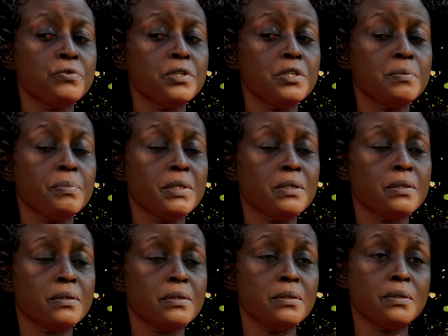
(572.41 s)

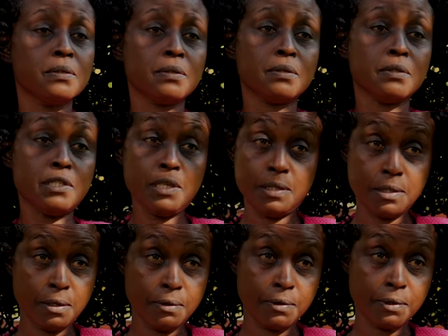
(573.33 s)
treatment is
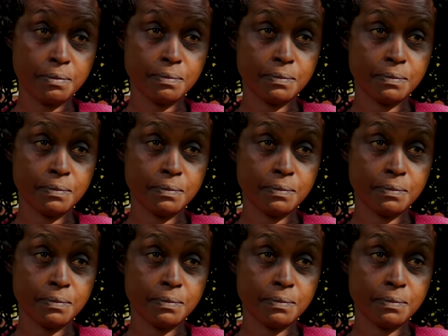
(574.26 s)
surgery,